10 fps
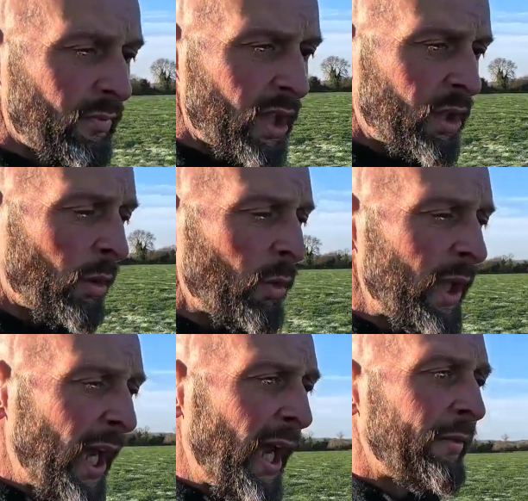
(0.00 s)
So we
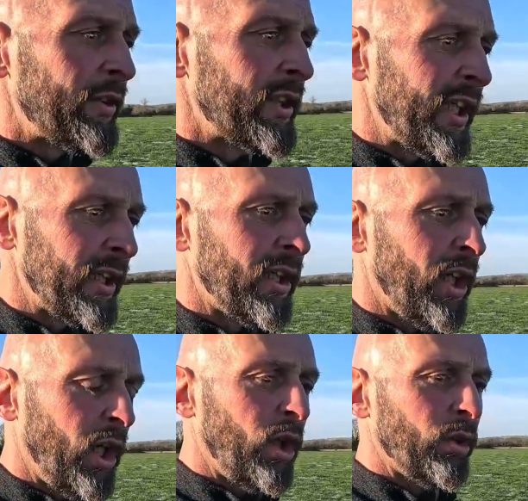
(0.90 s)
have to get a
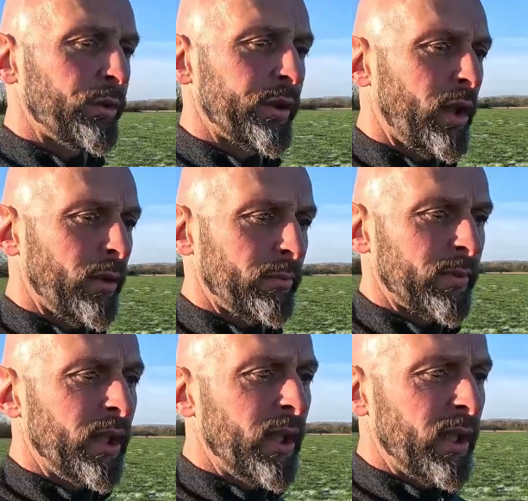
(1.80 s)
hold on
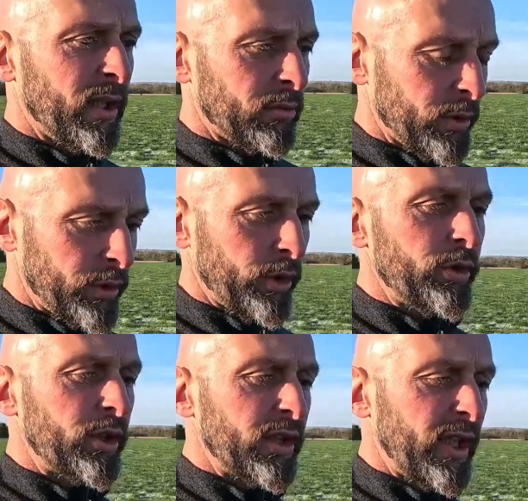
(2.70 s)

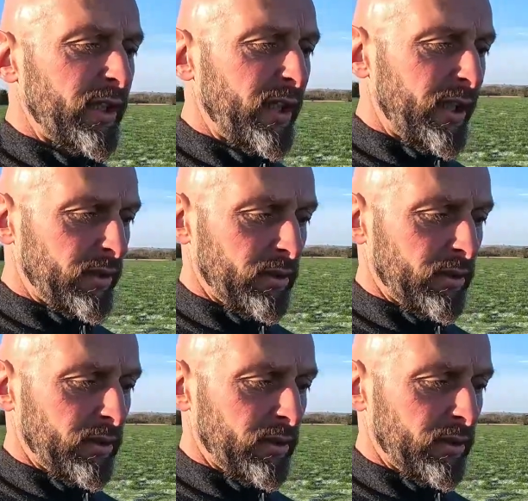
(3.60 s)
reducing that, that